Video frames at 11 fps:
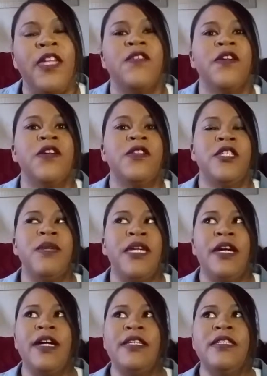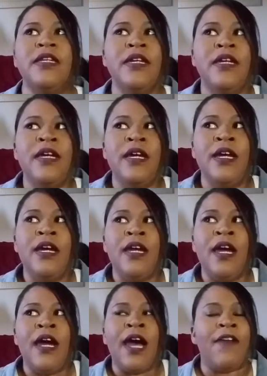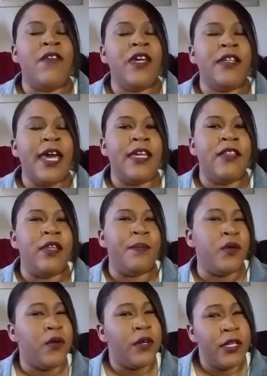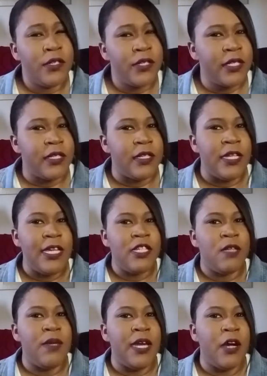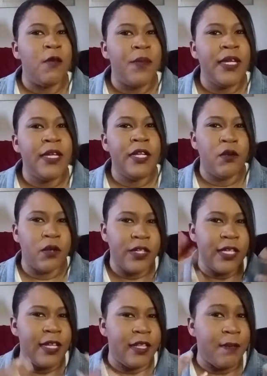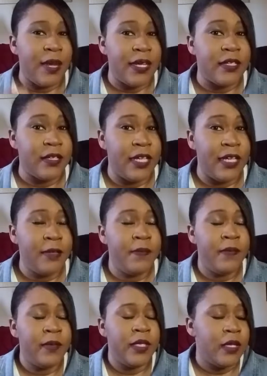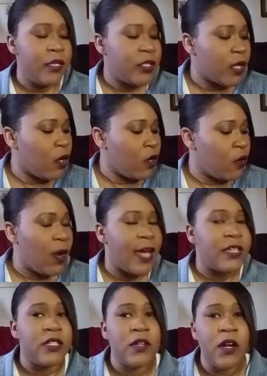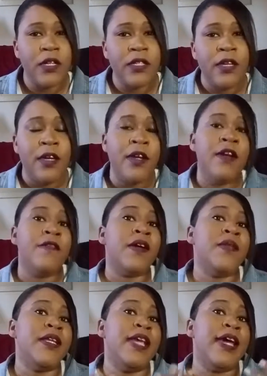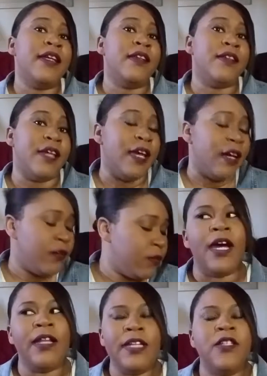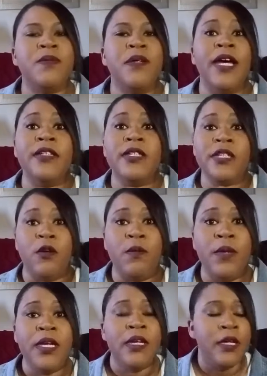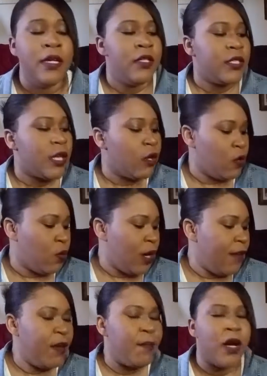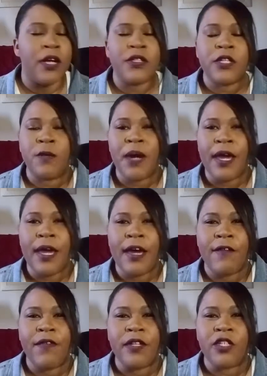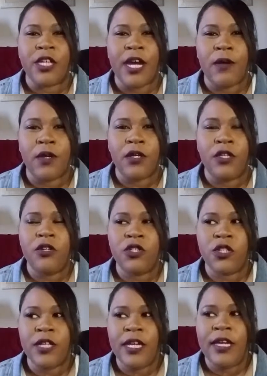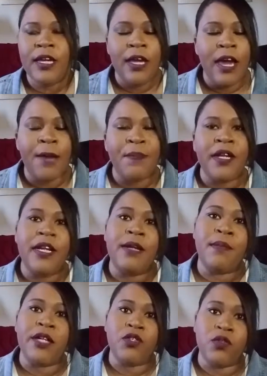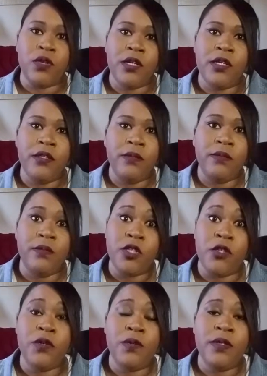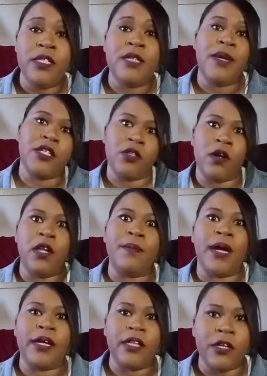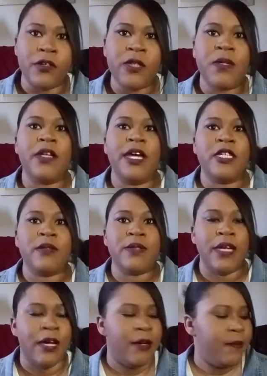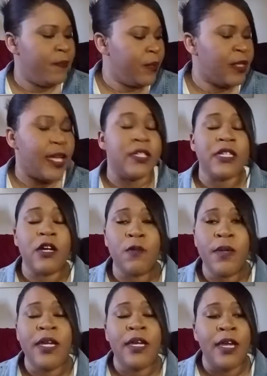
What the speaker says: face first is because I feel like the pores need to be open in order to get the best clean. So I start from the neck down. I like to smell like soap. So whatever bar soap I have in the shower, usually I put it in my drawer too to make sure all of my clothes smell like soap,